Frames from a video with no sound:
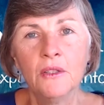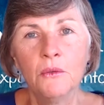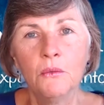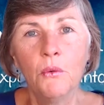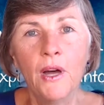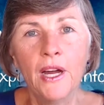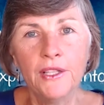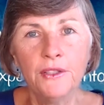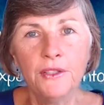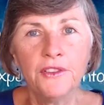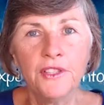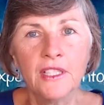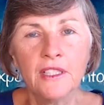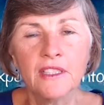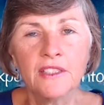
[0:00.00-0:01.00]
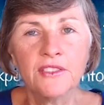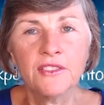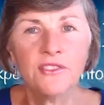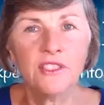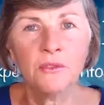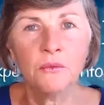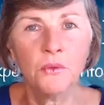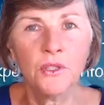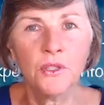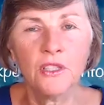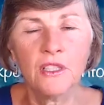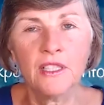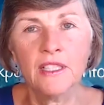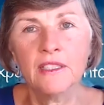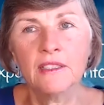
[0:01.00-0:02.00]
why do you think this didn't
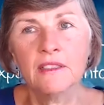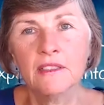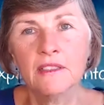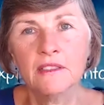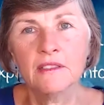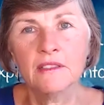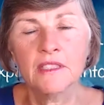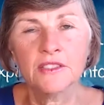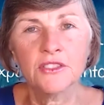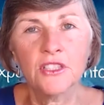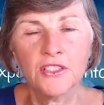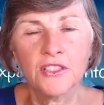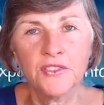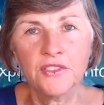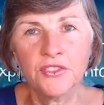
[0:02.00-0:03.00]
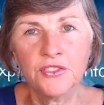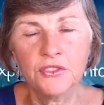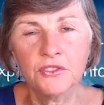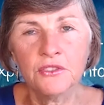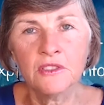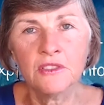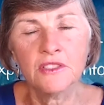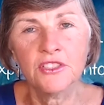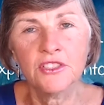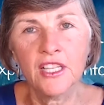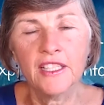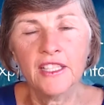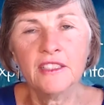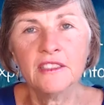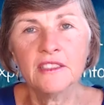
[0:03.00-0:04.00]
work? And I'll talk to the student, the
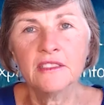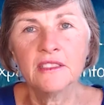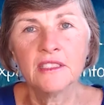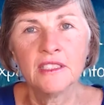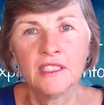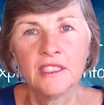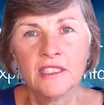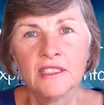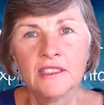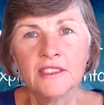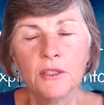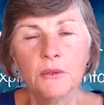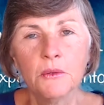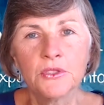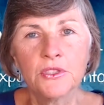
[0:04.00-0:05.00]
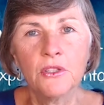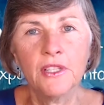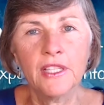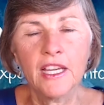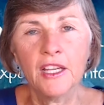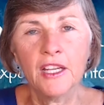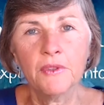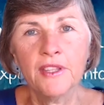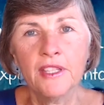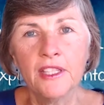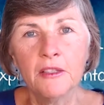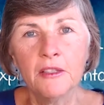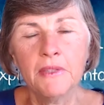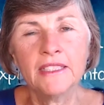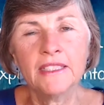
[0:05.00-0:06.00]
child, and see what was going on with
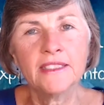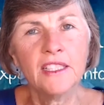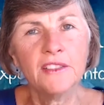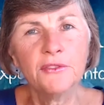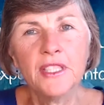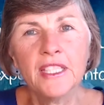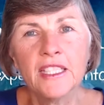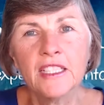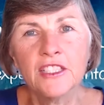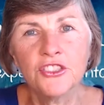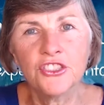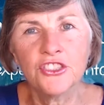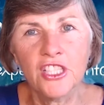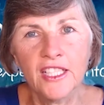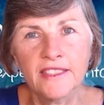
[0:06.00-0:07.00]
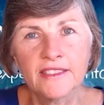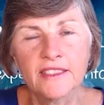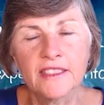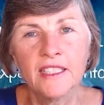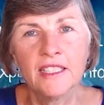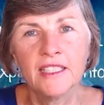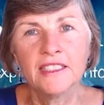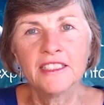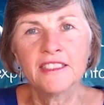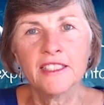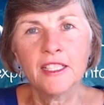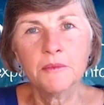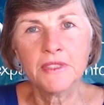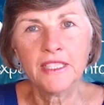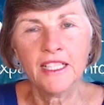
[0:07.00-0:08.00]
him and see if we can adjust.
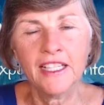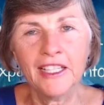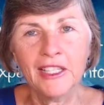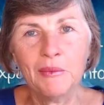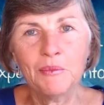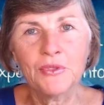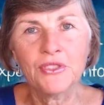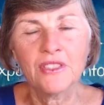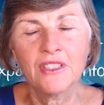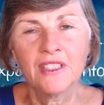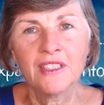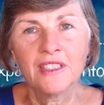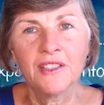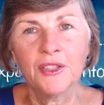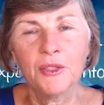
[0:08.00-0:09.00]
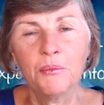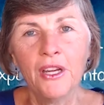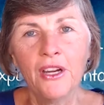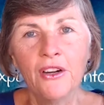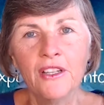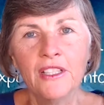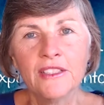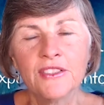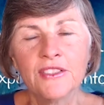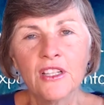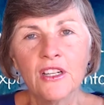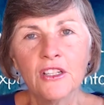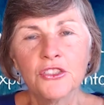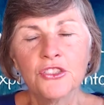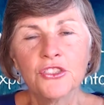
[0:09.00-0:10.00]
Sometimes the parents
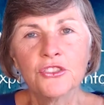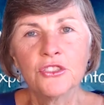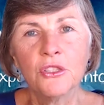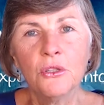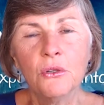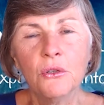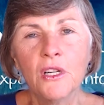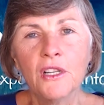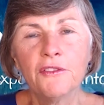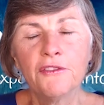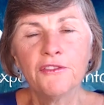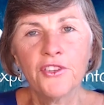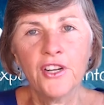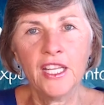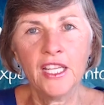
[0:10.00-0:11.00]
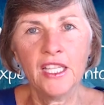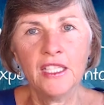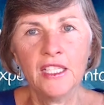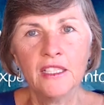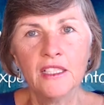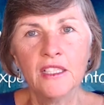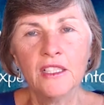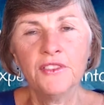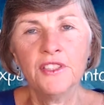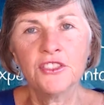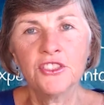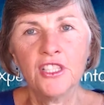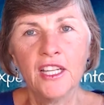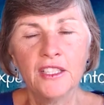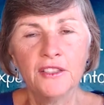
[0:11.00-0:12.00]
are so afraid of the
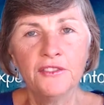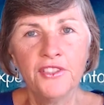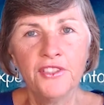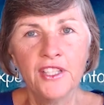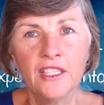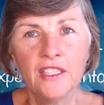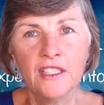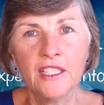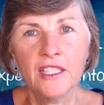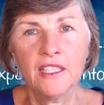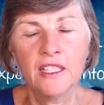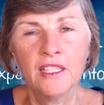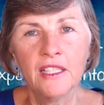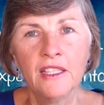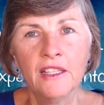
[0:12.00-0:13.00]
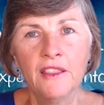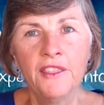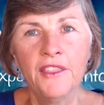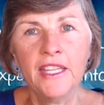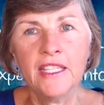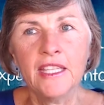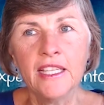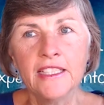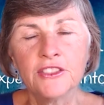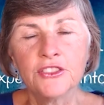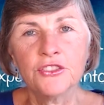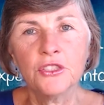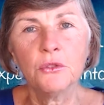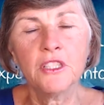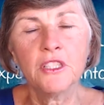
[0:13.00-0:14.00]
child failing. They get
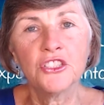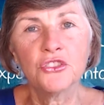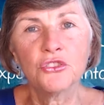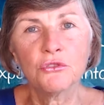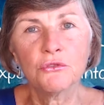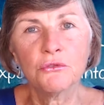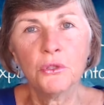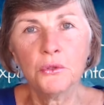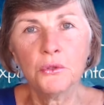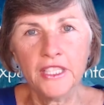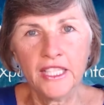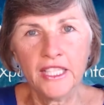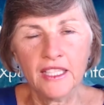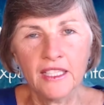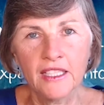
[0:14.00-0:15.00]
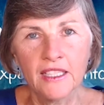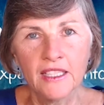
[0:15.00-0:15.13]
so controlling